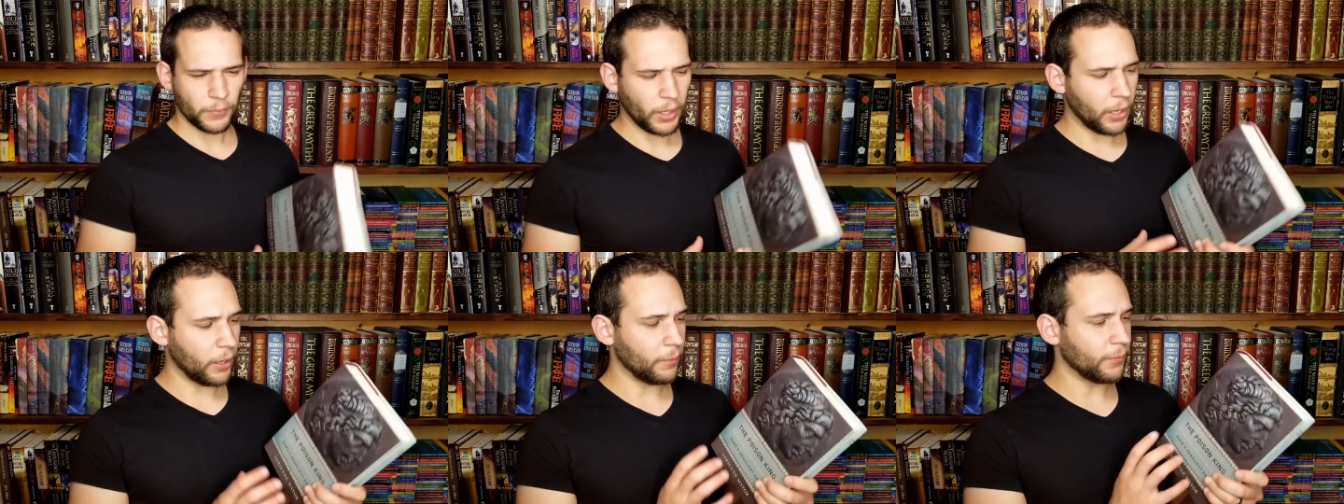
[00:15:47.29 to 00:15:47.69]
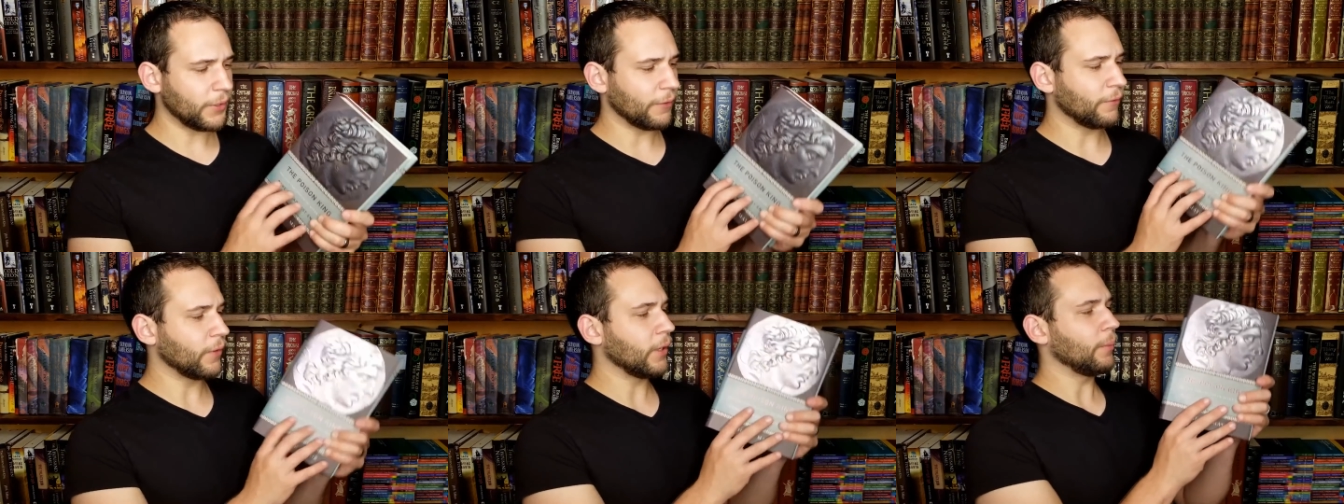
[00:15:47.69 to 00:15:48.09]
Um,
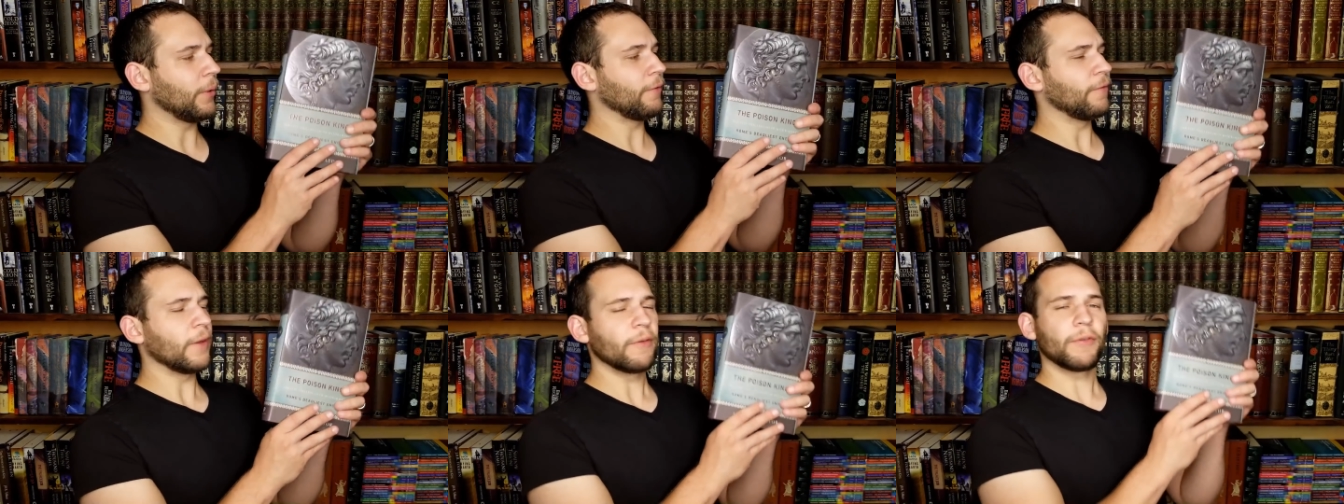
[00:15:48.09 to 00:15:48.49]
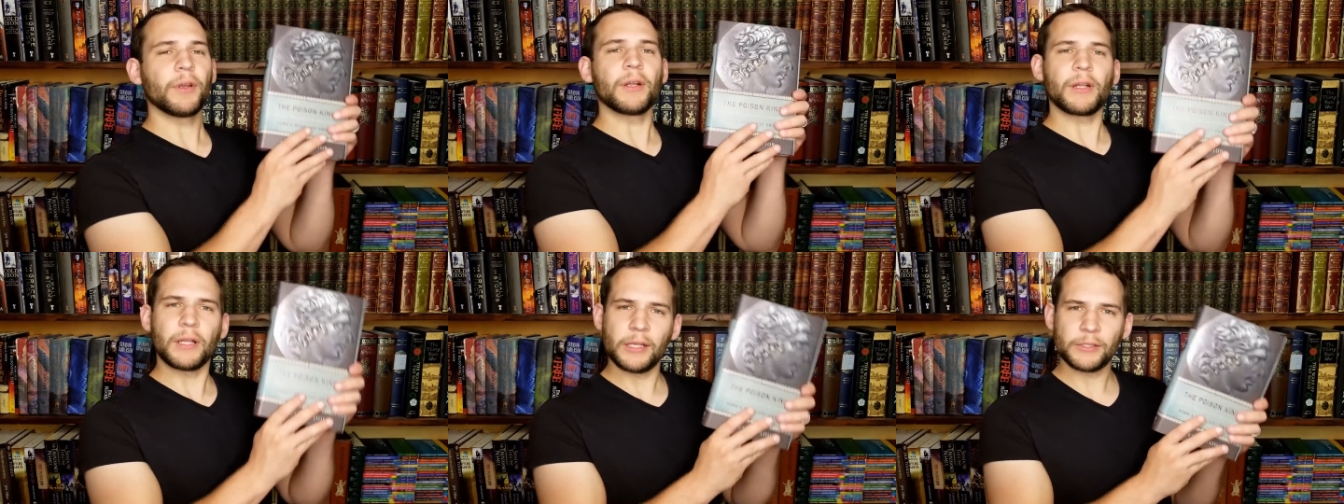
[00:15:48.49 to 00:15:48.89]
definitely my
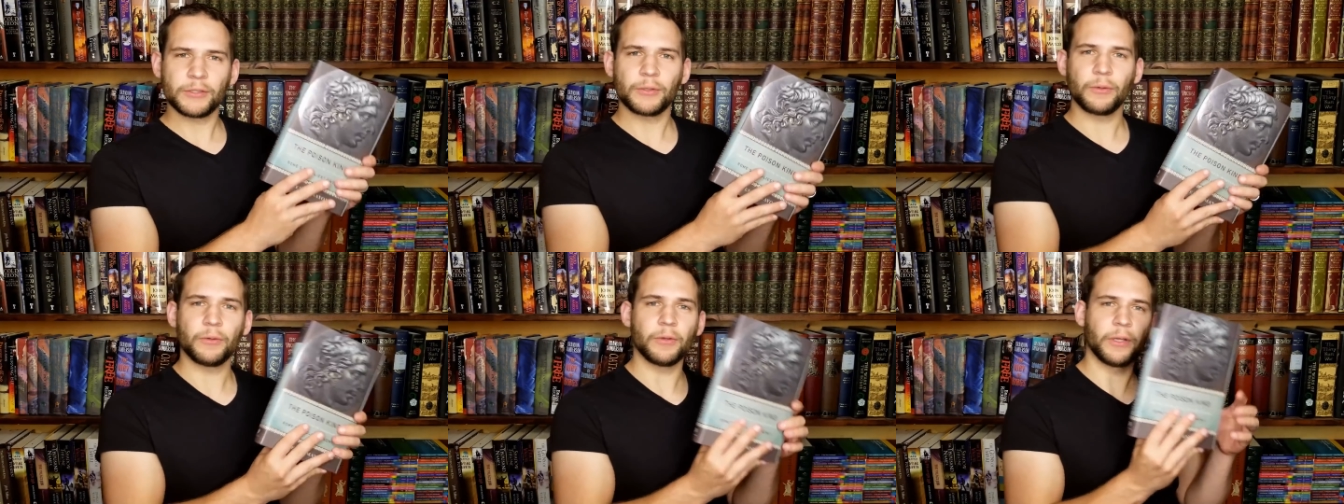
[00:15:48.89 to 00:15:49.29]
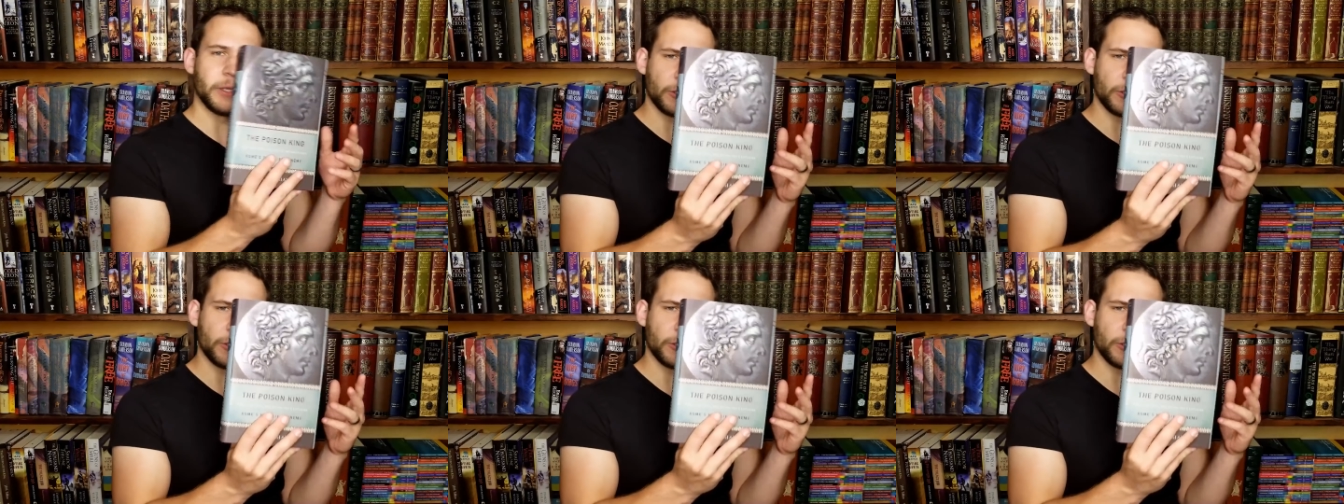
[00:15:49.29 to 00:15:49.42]
favorite classical